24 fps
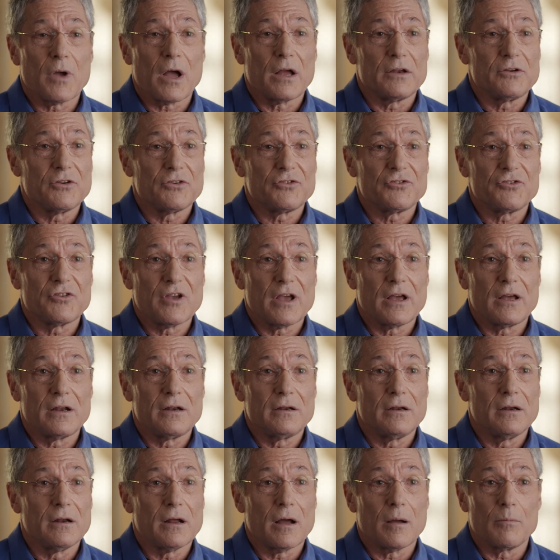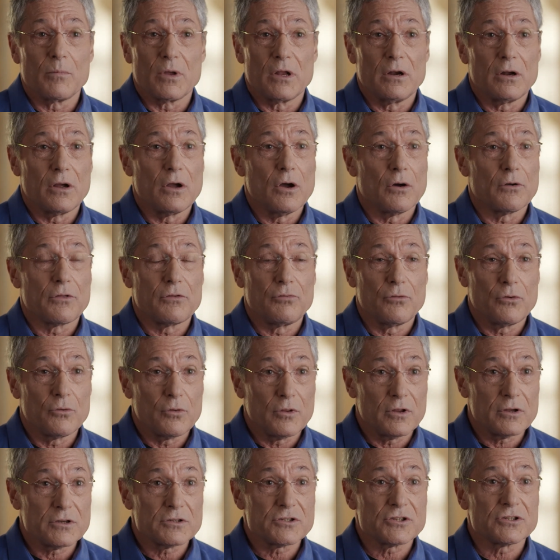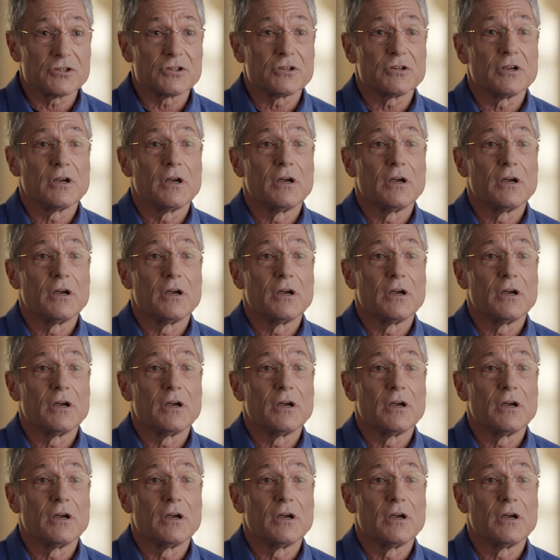I just said, I'm gonna go through this.